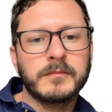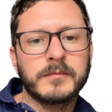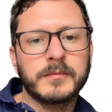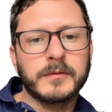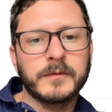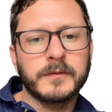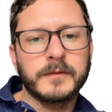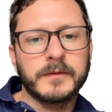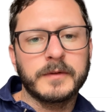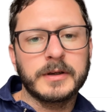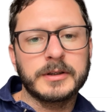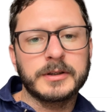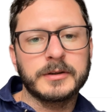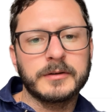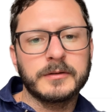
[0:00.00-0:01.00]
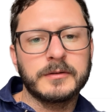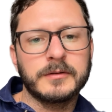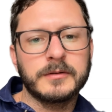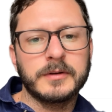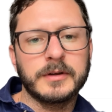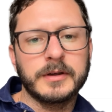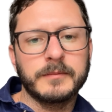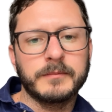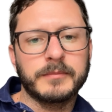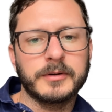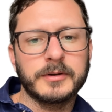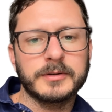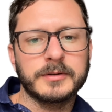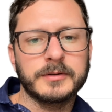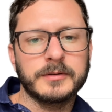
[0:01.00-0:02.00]
professional and
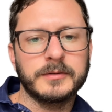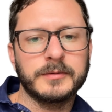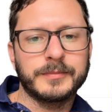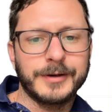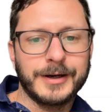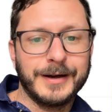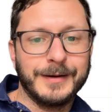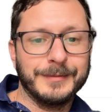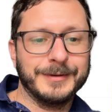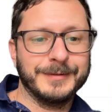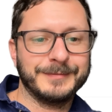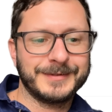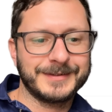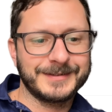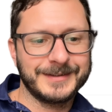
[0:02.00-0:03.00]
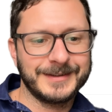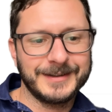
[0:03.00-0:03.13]
personal problems.